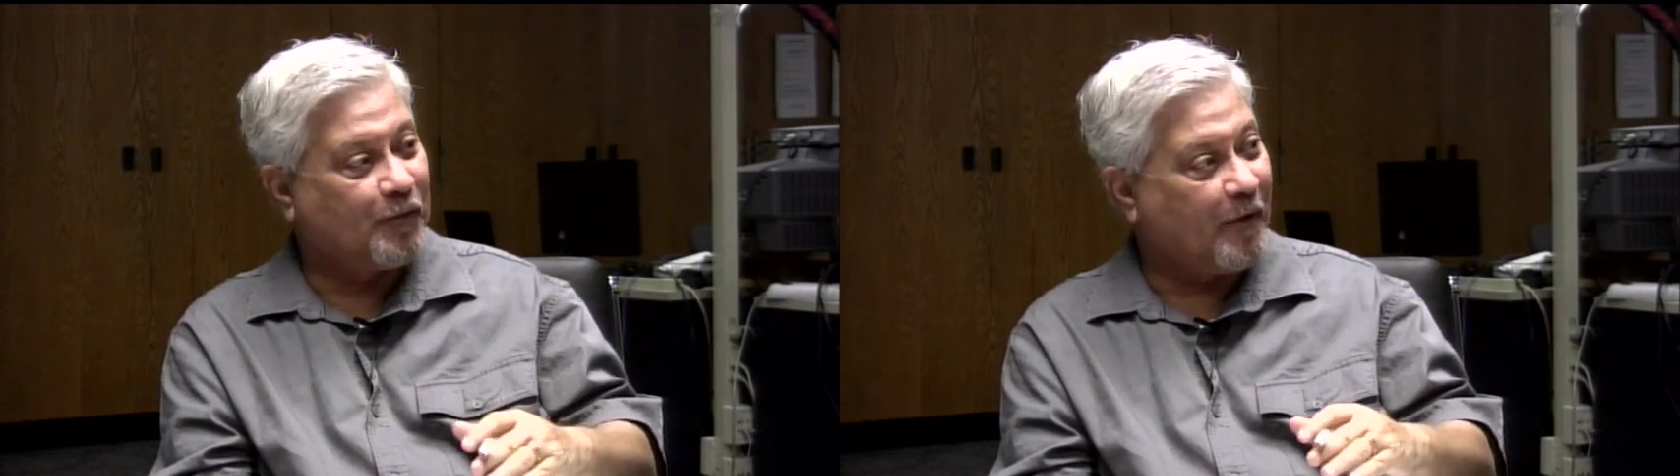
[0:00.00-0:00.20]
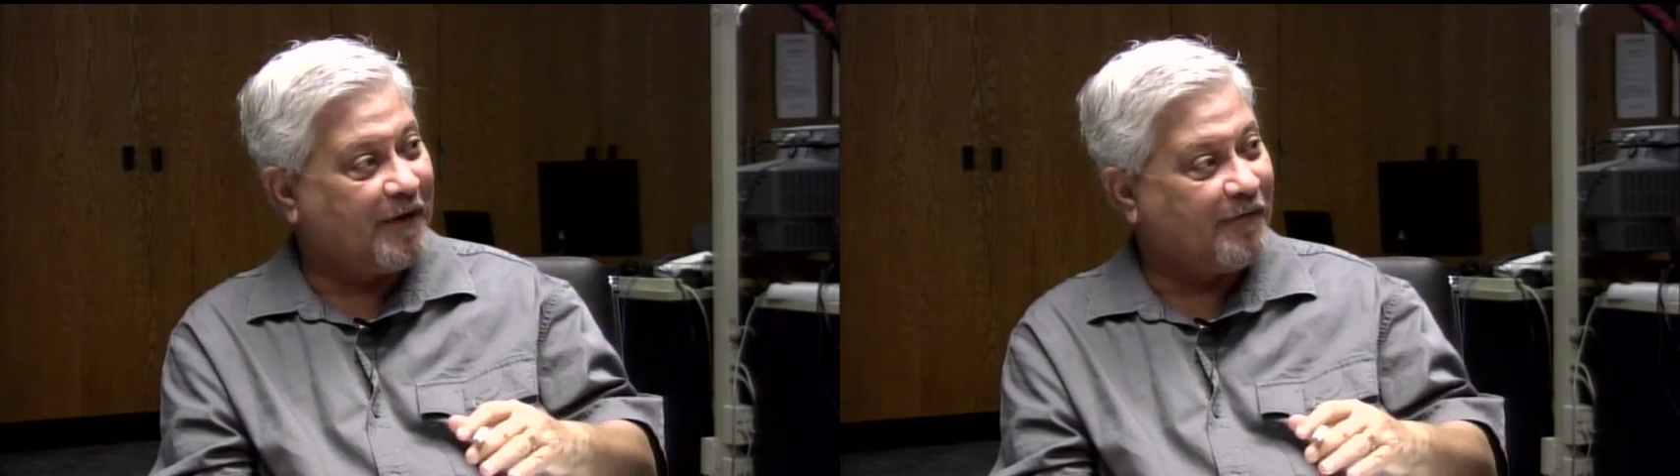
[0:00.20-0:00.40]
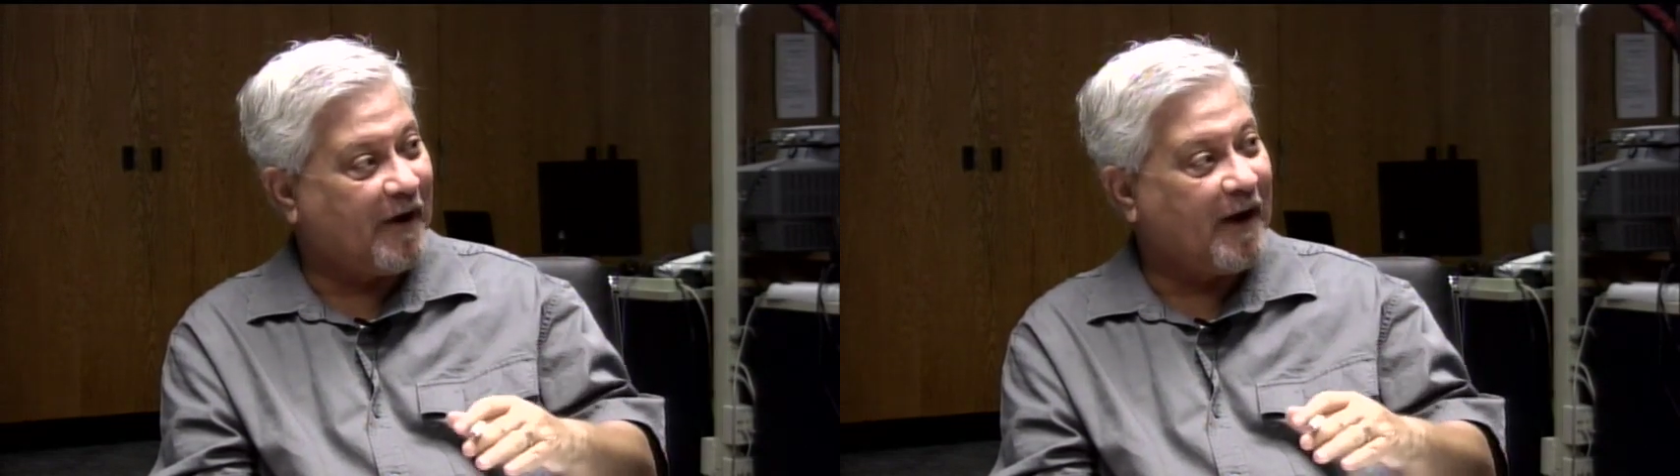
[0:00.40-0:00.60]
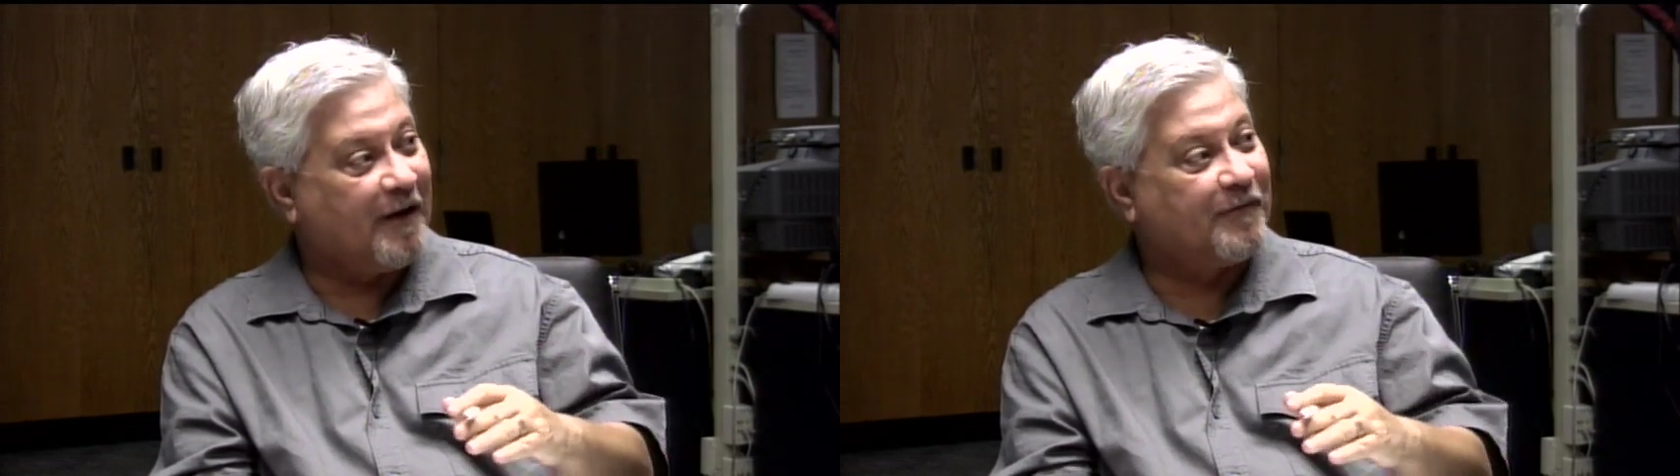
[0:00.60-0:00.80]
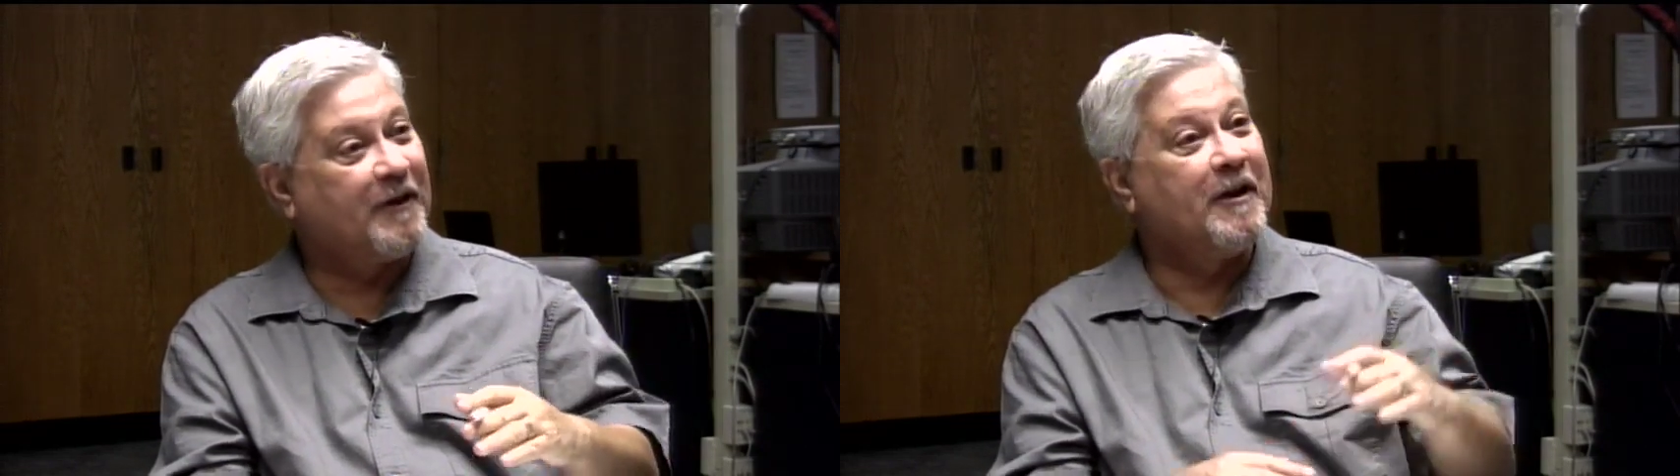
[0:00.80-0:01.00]

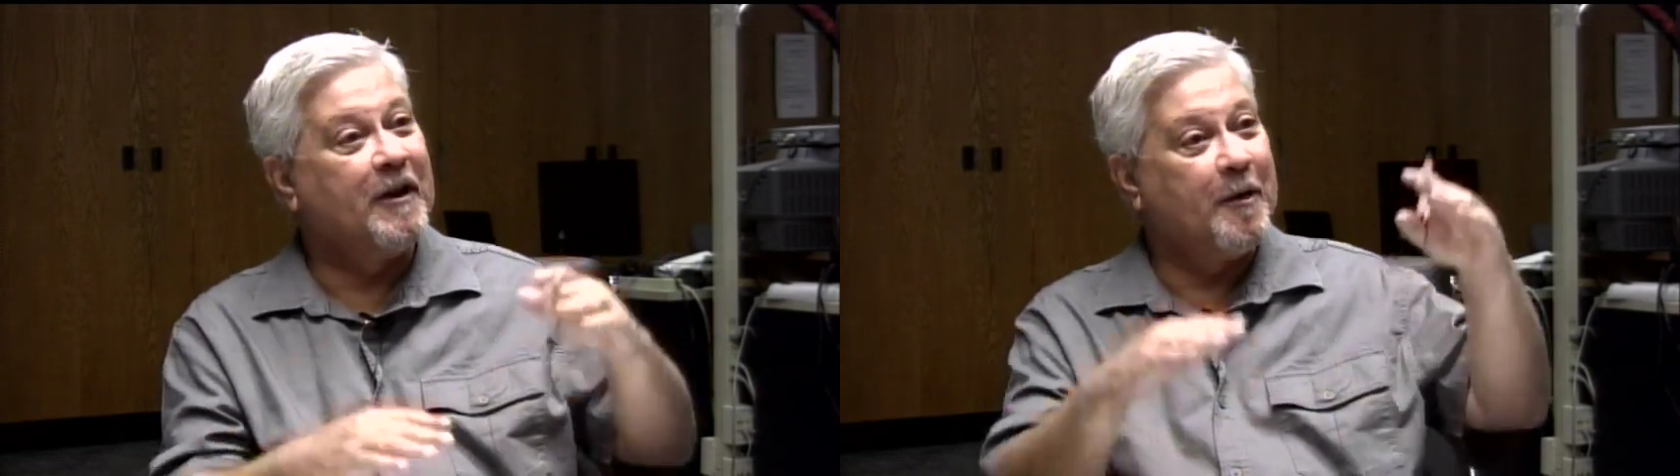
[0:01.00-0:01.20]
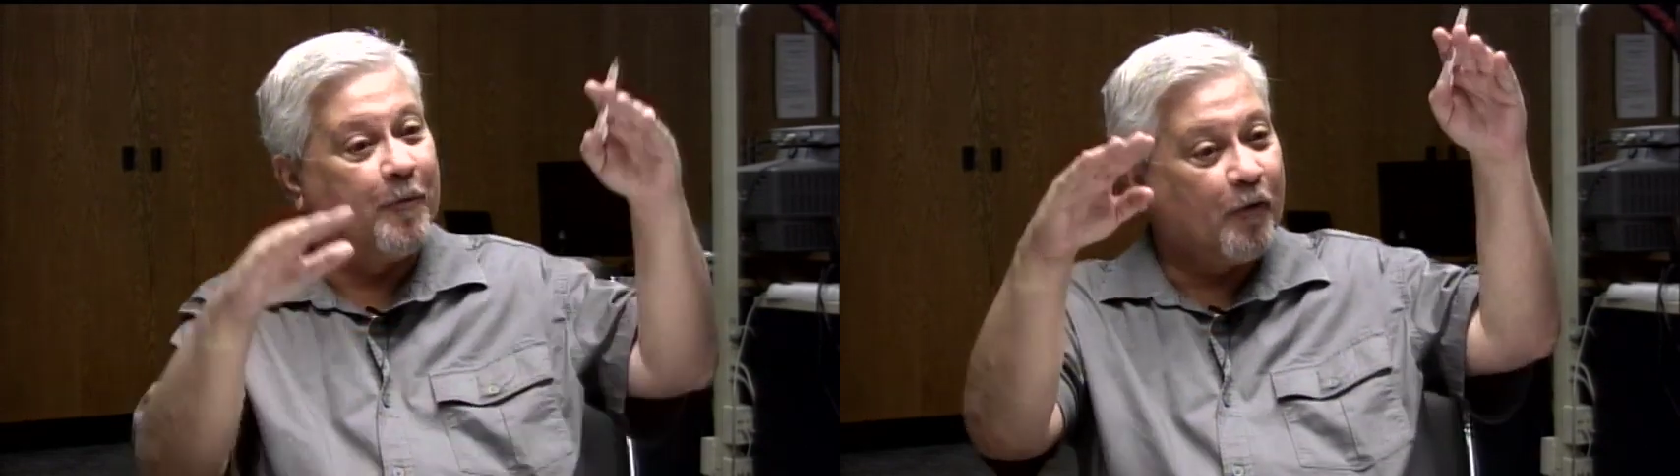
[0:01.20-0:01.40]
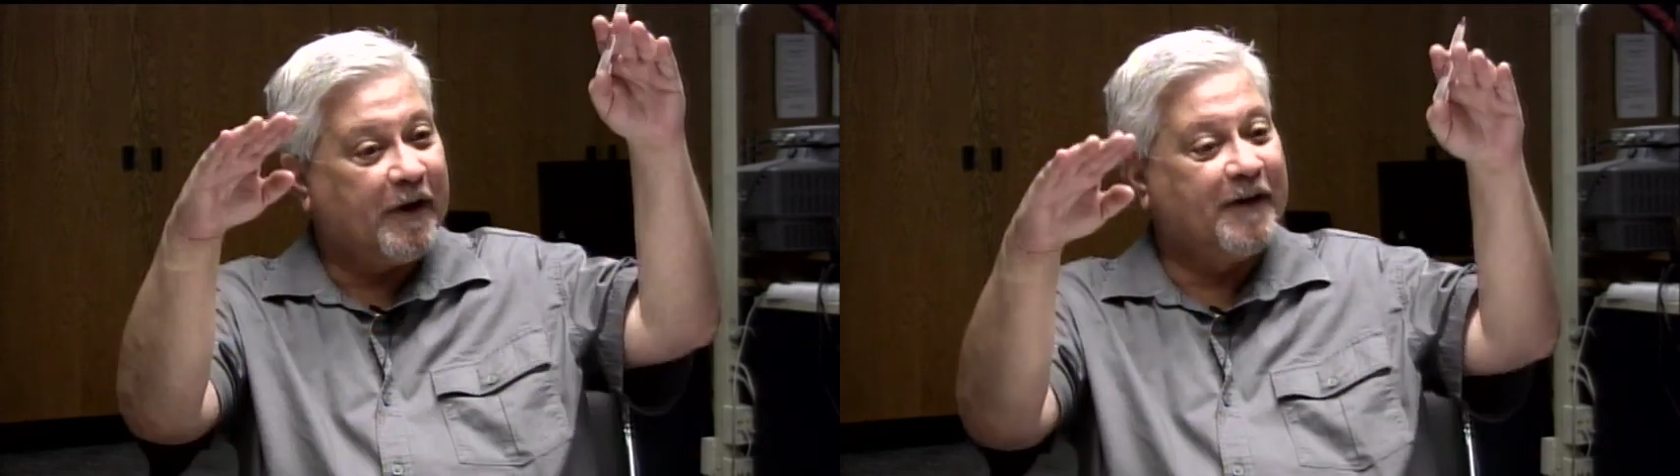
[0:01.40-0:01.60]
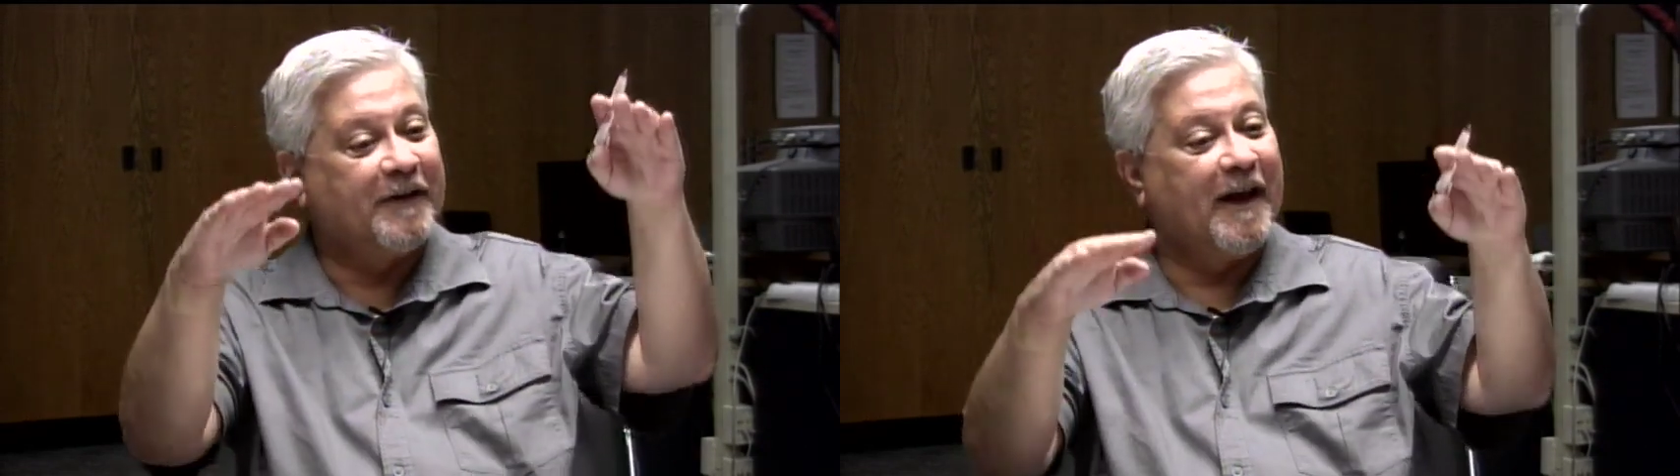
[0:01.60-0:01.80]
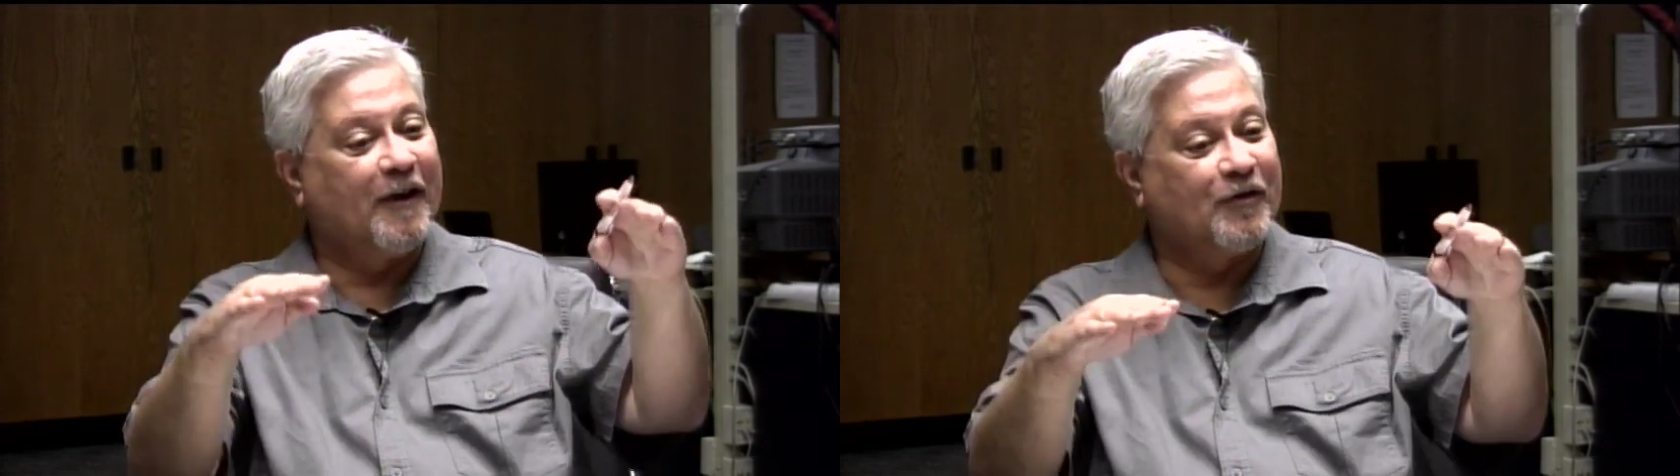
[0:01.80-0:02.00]
25, bring it down